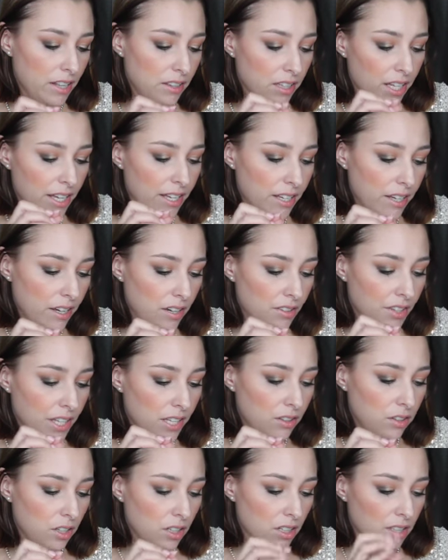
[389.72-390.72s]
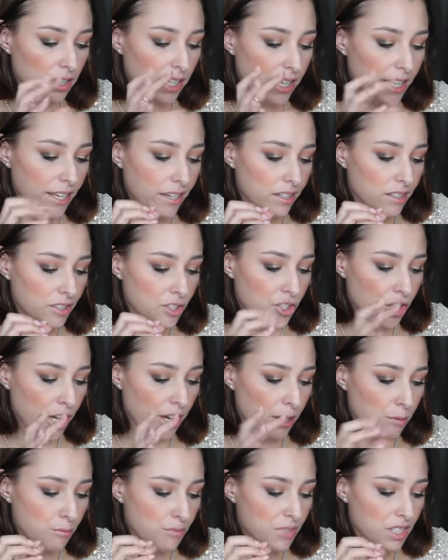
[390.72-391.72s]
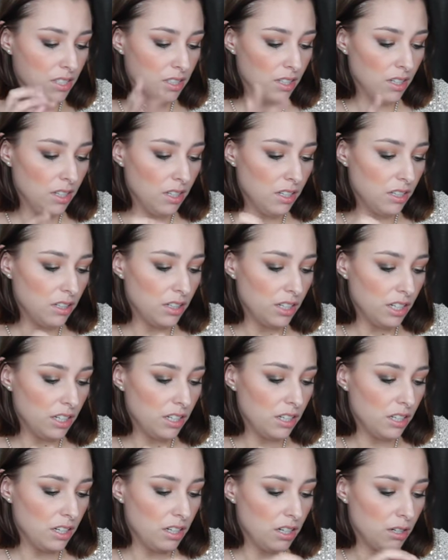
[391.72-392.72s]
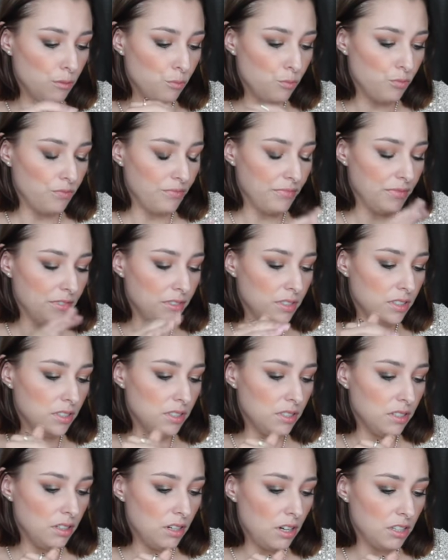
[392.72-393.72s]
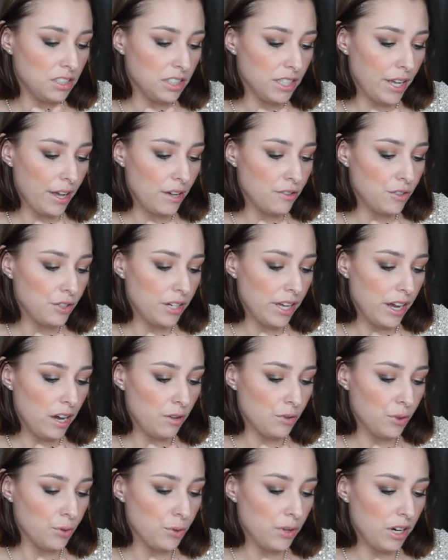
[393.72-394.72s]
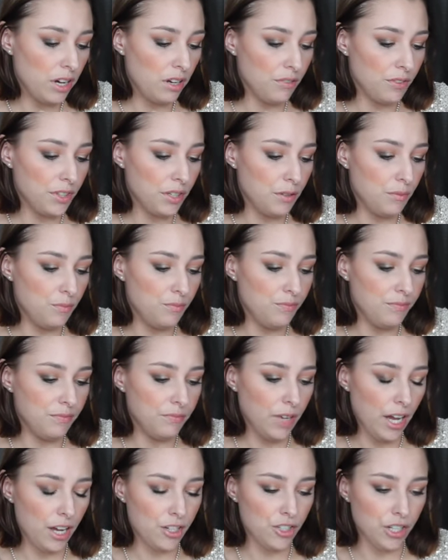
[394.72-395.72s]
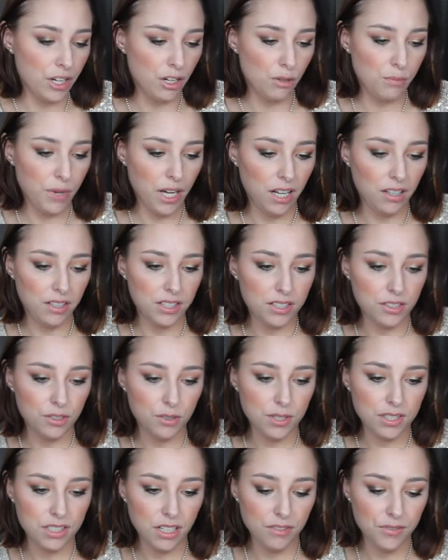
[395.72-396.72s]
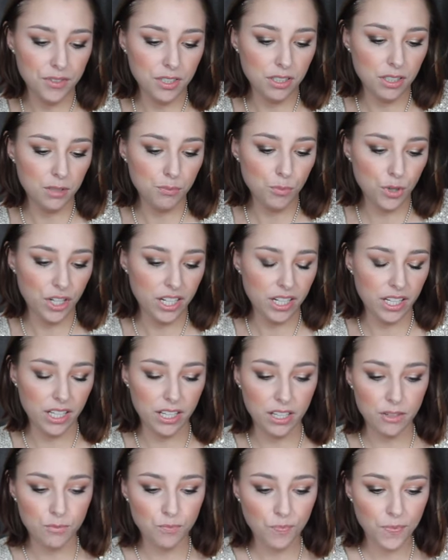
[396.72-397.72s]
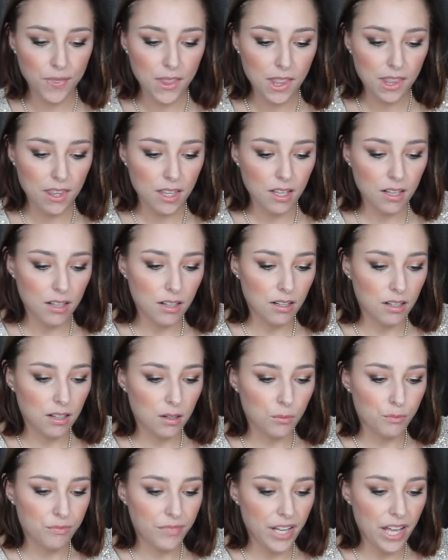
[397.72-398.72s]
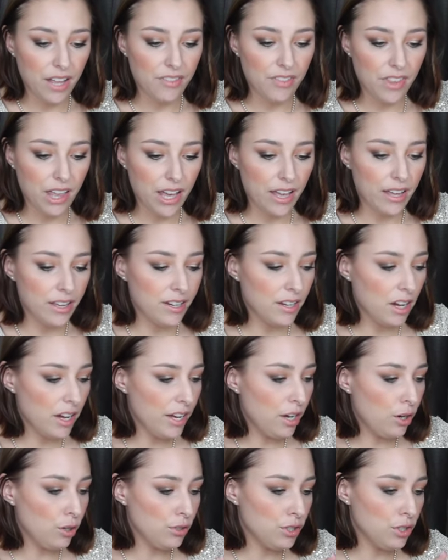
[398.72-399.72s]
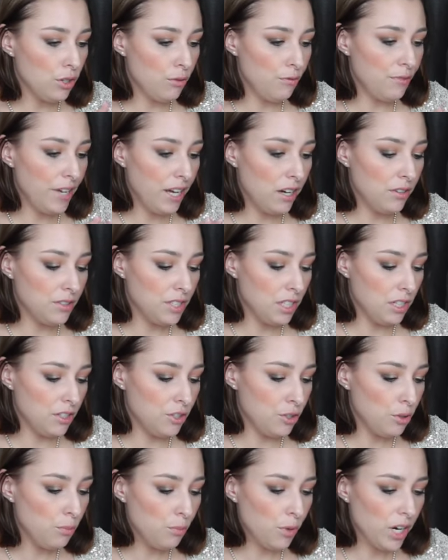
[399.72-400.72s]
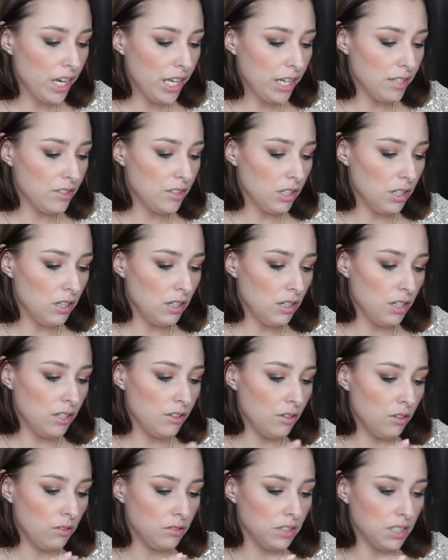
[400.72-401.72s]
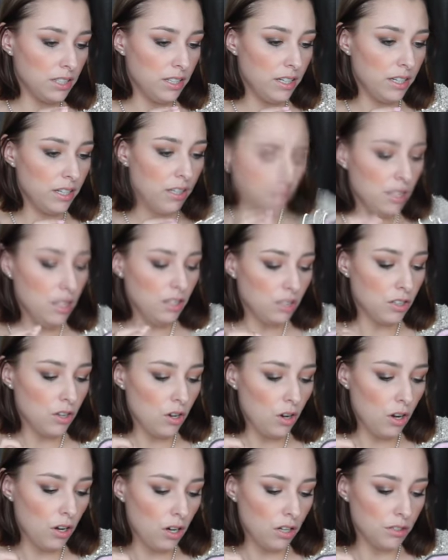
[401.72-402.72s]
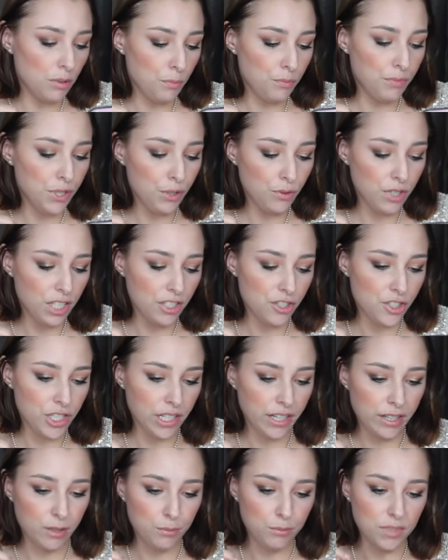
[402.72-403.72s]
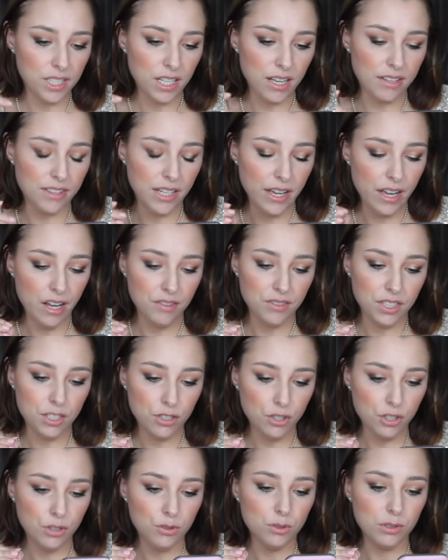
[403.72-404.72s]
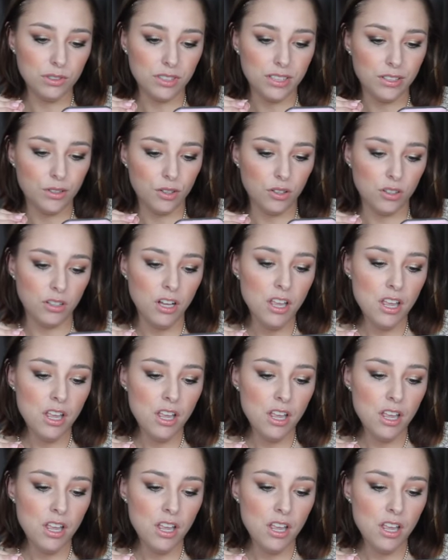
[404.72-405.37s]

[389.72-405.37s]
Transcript: like how they look like gems all scattered out throughout the eyeshadow palette. So it's definitely pretty. And then I also found a new brand on Ulta called Beauty Gems, and they have these cute little